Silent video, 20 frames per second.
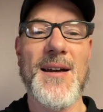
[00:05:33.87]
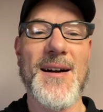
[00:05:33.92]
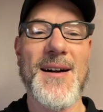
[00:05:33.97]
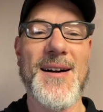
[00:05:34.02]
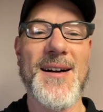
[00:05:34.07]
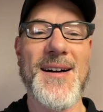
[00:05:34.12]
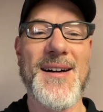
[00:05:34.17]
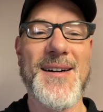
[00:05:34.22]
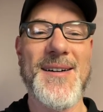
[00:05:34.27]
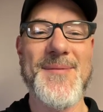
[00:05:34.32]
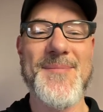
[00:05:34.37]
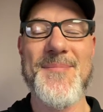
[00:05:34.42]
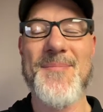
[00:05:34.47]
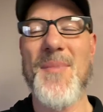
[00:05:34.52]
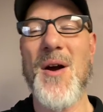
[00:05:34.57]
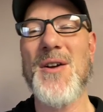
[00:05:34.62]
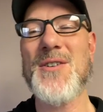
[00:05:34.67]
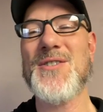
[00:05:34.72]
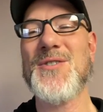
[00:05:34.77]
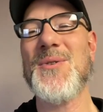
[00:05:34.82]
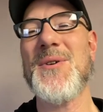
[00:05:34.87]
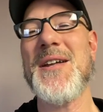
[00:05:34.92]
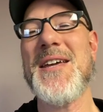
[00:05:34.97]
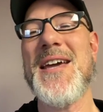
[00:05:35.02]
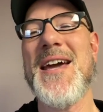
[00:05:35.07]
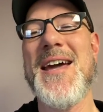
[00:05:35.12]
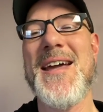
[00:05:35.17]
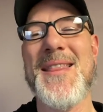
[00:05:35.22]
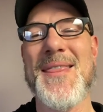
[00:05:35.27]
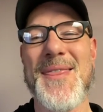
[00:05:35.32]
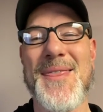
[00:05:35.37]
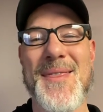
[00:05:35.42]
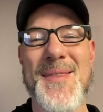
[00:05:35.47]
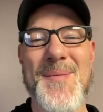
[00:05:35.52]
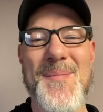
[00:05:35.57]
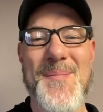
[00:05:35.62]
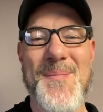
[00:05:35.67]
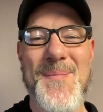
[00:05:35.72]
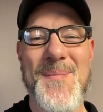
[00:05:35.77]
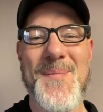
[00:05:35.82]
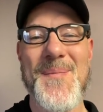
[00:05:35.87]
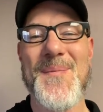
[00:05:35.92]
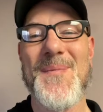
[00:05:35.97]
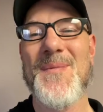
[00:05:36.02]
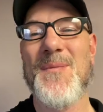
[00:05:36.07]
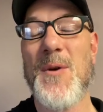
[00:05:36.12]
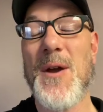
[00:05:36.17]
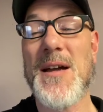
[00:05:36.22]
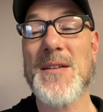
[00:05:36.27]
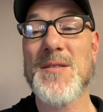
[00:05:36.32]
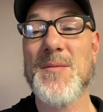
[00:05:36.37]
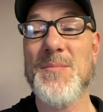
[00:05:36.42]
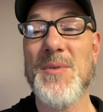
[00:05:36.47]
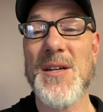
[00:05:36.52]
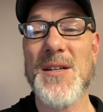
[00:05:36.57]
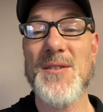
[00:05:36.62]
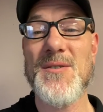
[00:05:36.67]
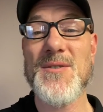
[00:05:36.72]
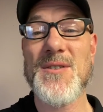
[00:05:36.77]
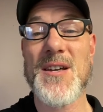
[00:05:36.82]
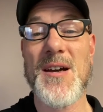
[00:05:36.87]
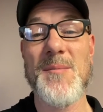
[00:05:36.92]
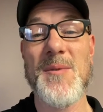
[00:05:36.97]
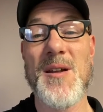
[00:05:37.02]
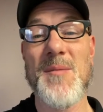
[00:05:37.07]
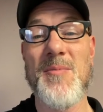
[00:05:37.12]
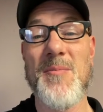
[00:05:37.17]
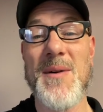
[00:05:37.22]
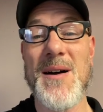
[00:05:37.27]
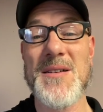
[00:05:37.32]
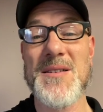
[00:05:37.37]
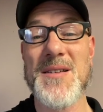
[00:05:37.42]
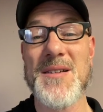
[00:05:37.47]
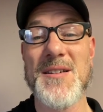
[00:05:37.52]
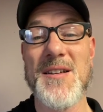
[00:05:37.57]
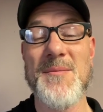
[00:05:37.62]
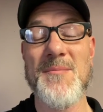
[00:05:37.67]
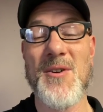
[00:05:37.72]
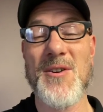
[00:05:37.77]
Uh, March 28th, we got some big news coming up about Sunday,